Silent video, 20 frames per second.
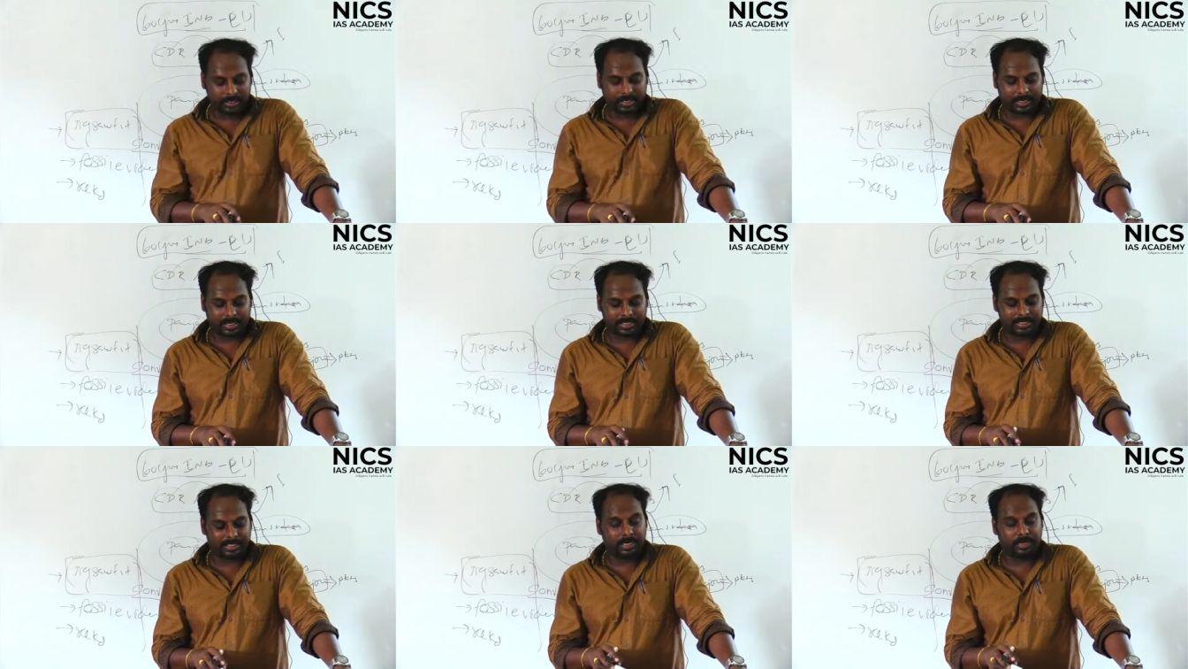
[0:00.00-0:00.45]

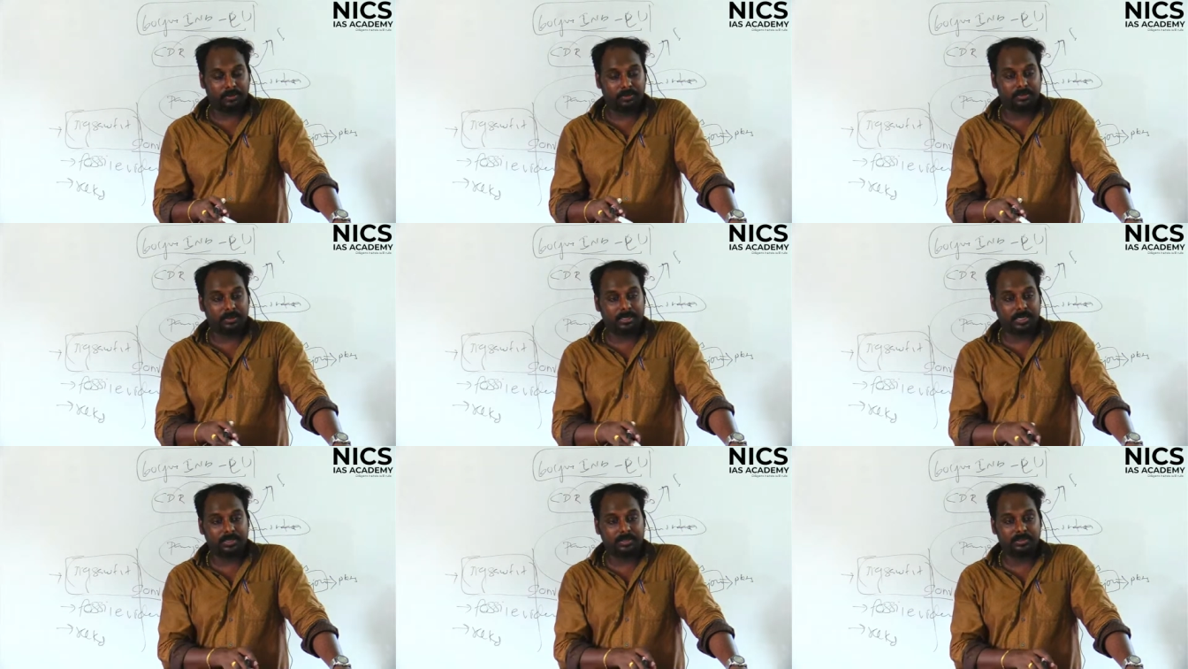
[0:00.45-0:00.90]
Russia
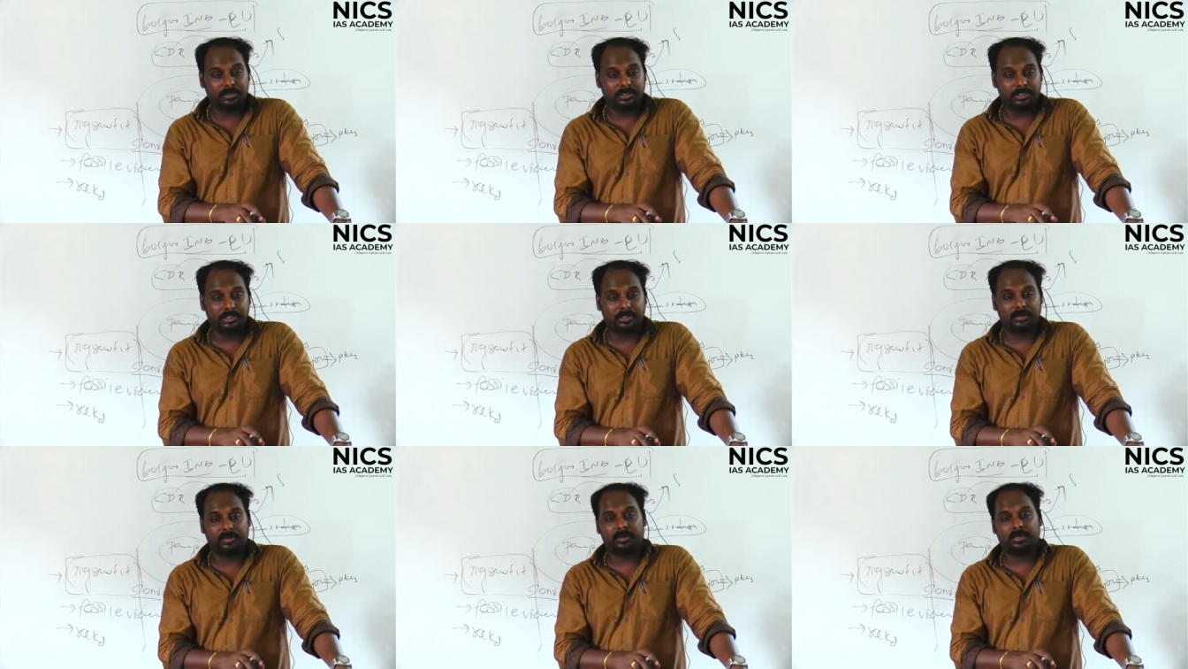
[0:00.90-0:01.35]
Ukraine
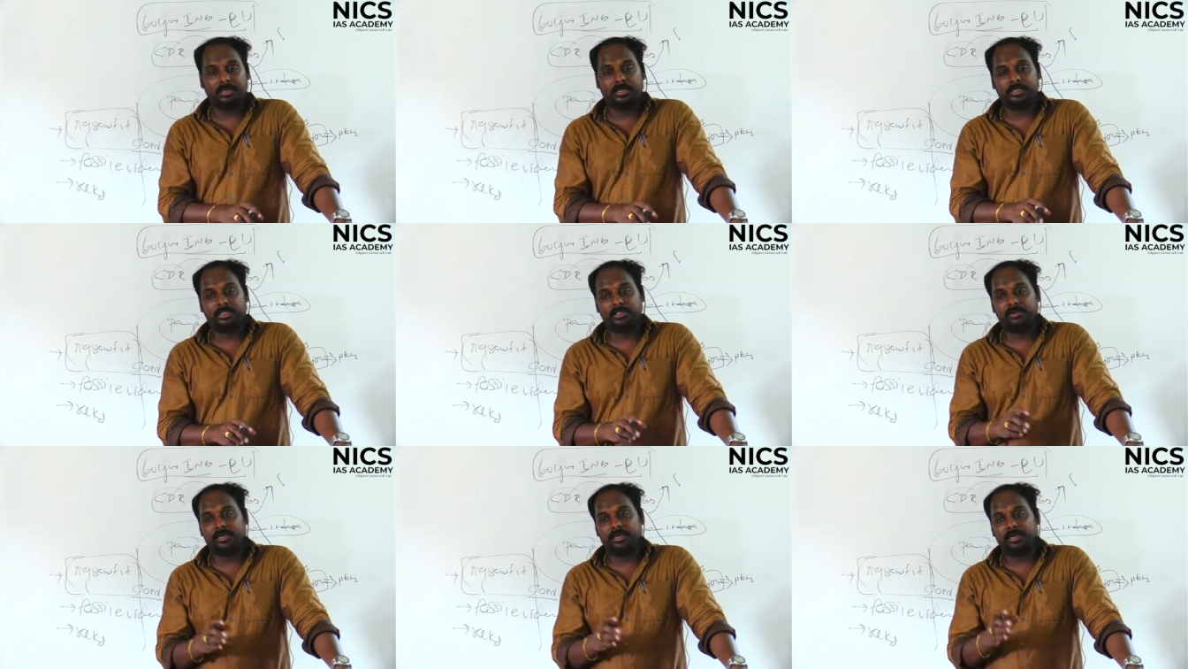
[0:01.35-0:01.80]
issue
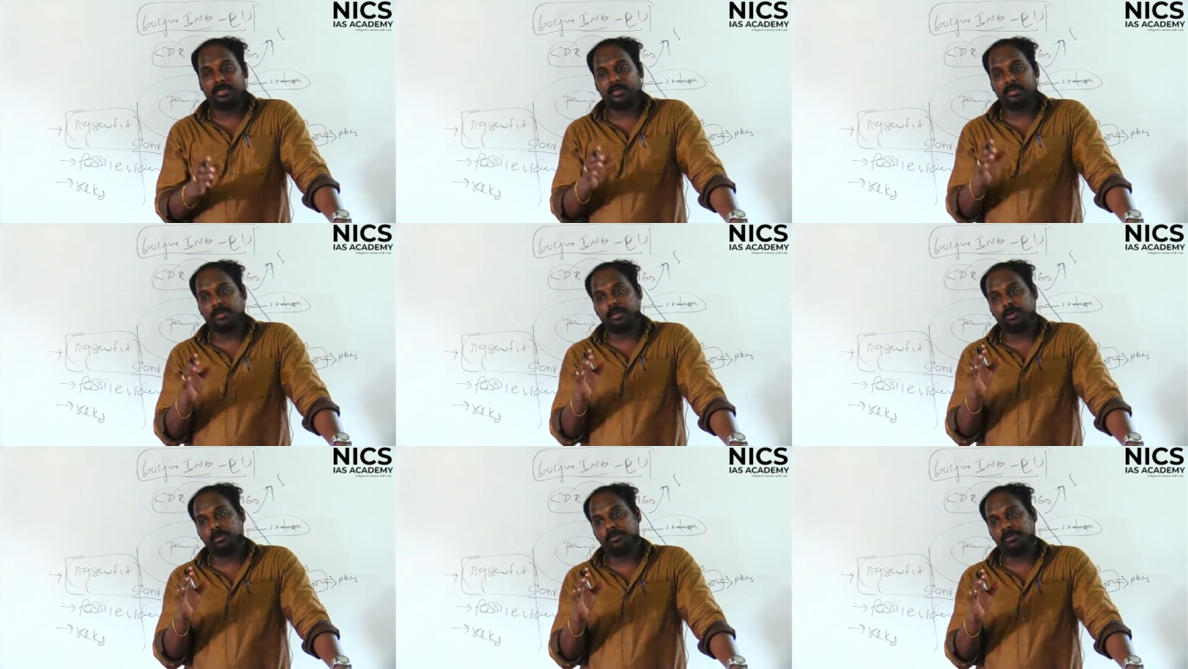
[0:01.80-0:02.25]
issue la
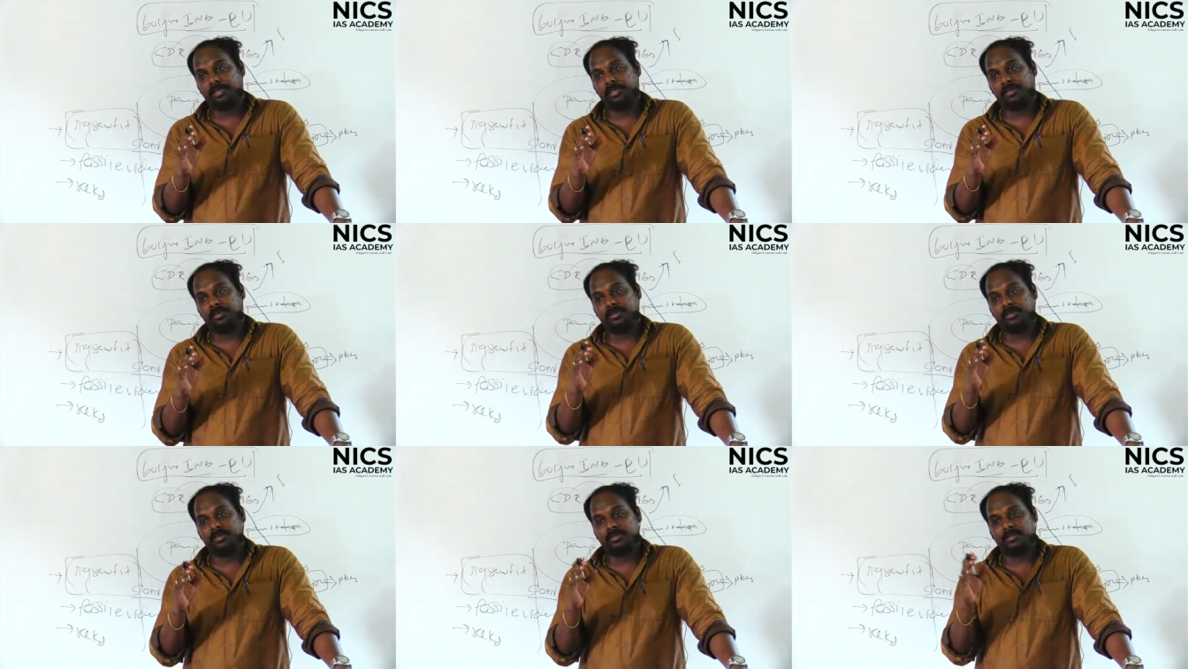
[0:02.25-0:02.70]
European
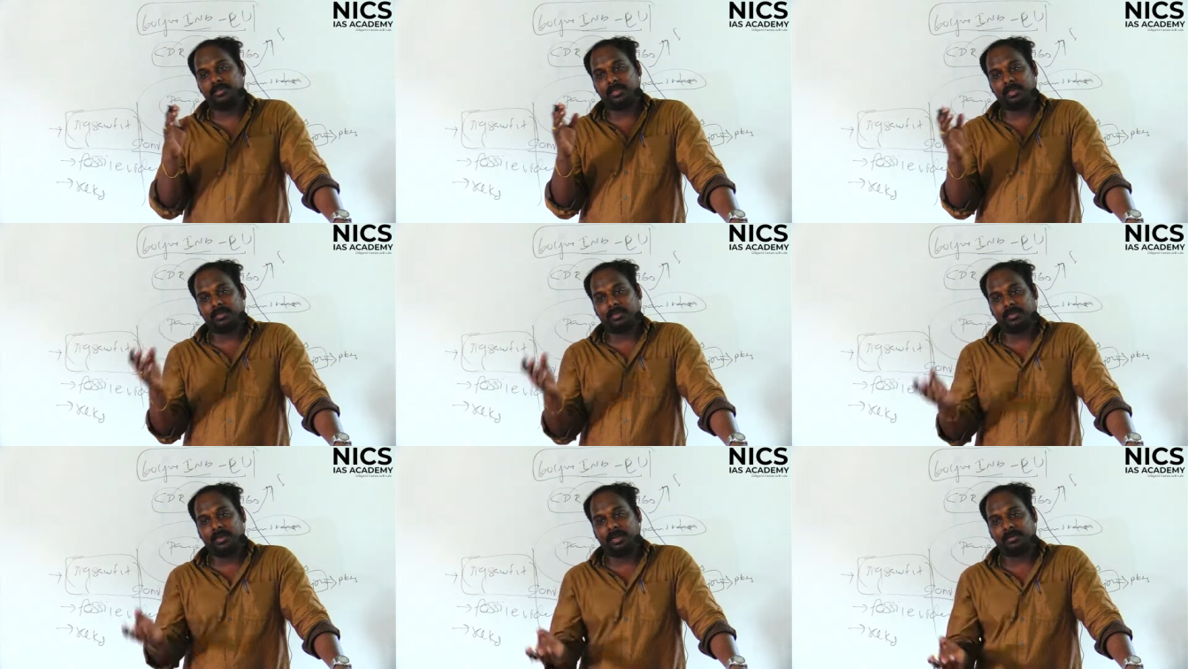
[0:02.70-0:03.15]
Union is
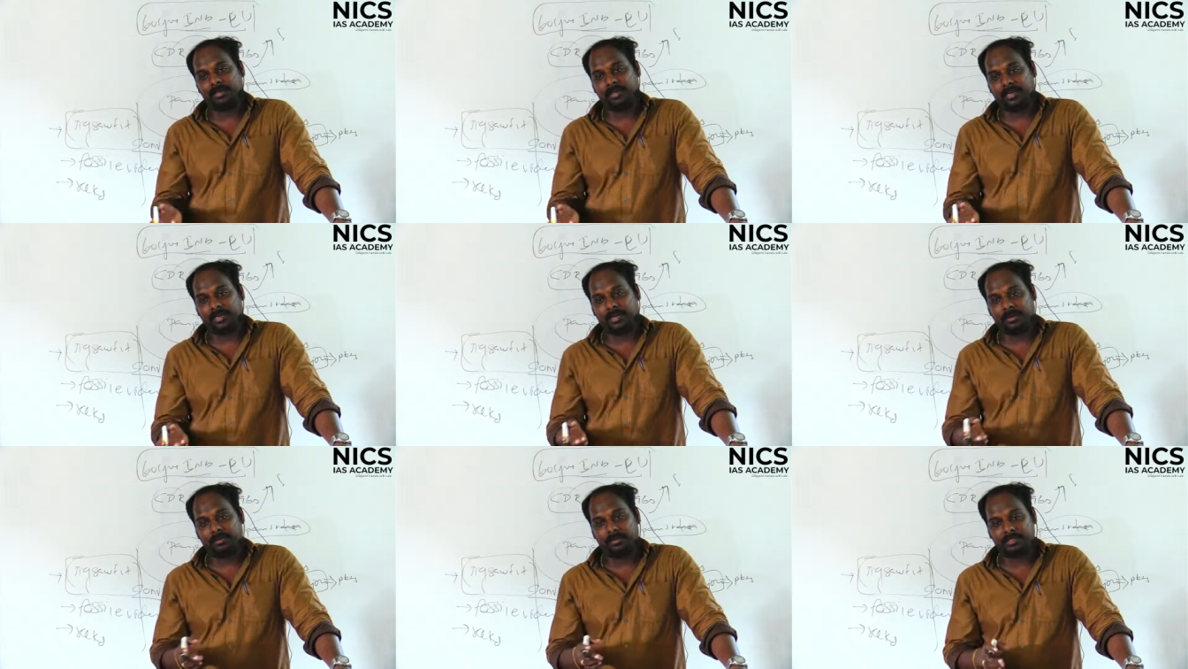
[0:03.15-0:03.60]
having a
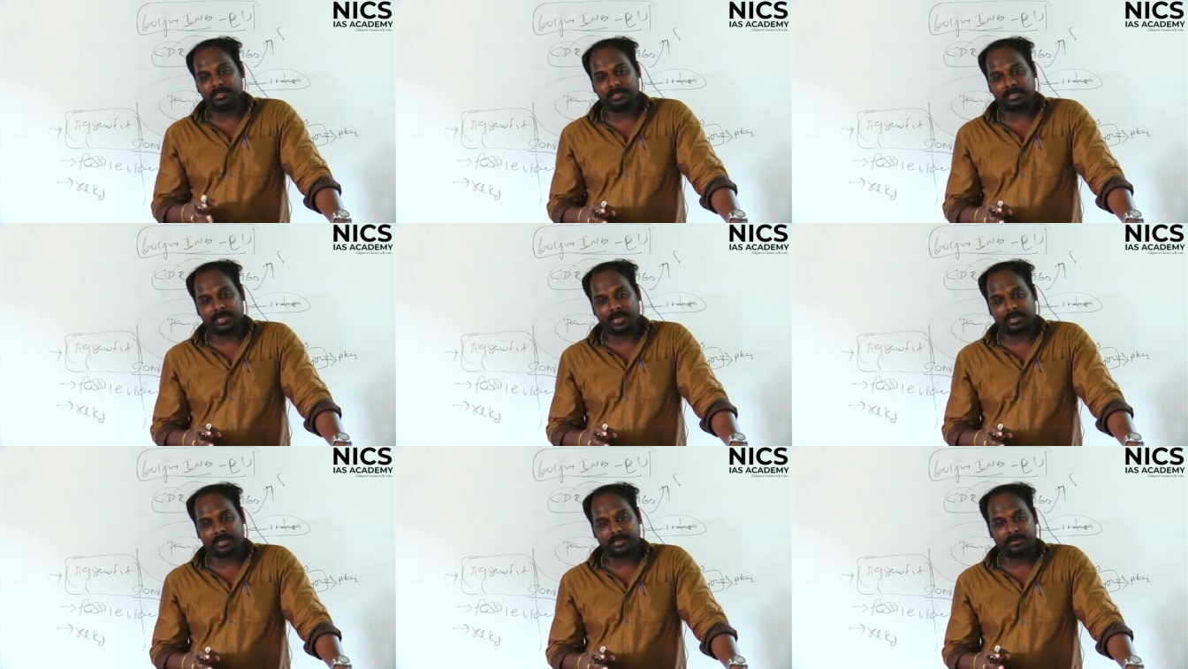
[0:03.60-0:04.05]
double
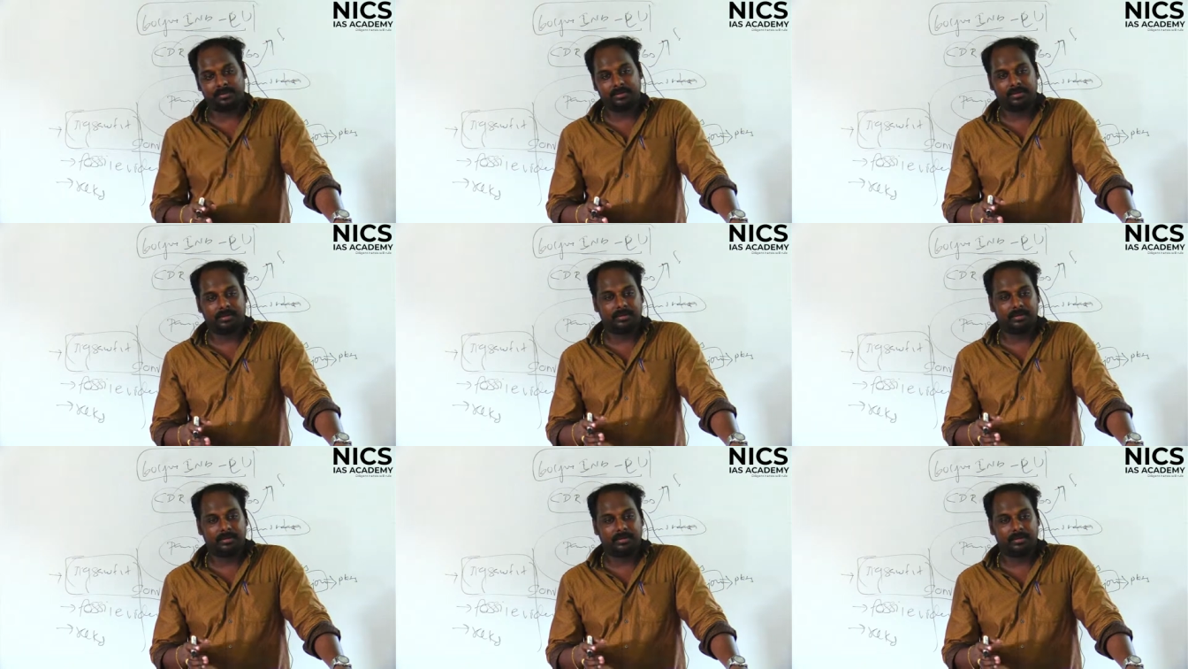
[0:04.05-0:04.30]
standard.